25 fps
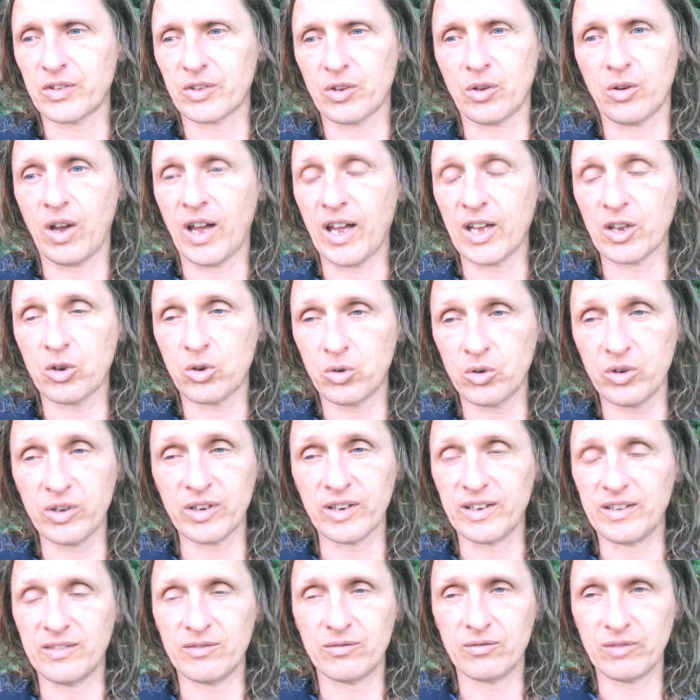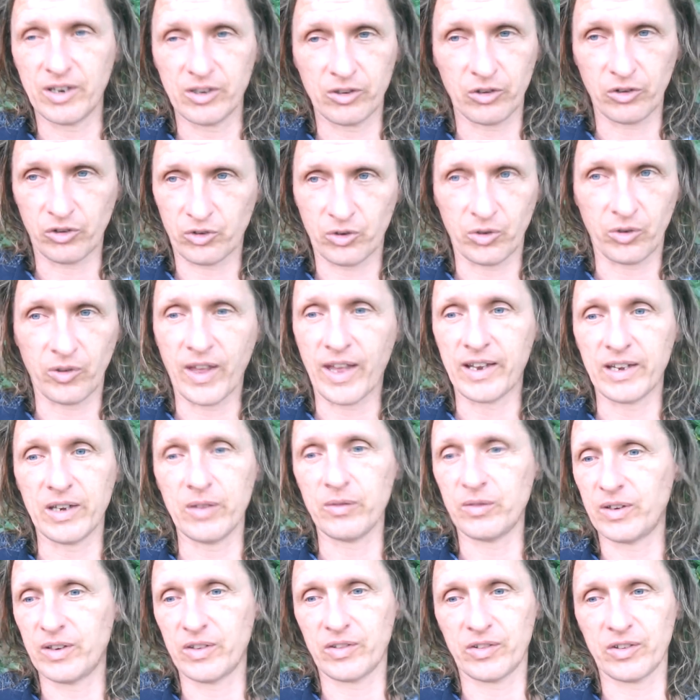so I couldn't register that
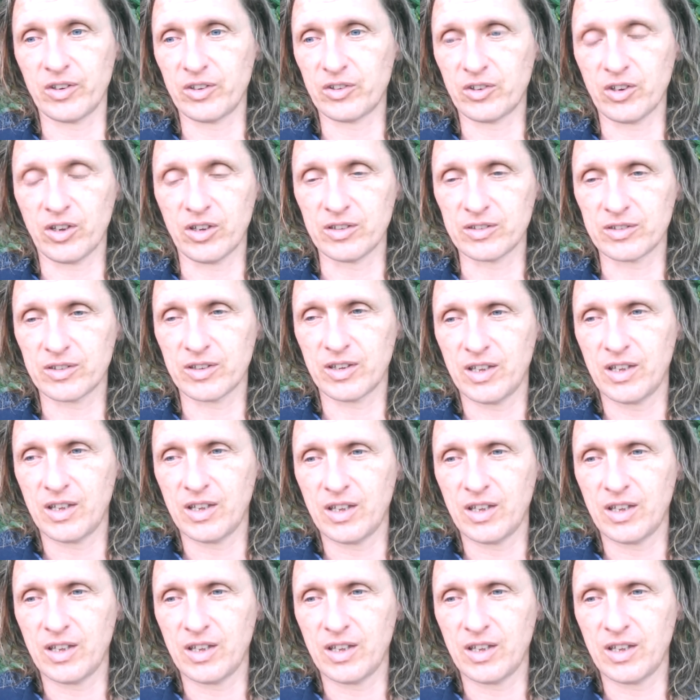even as an adult.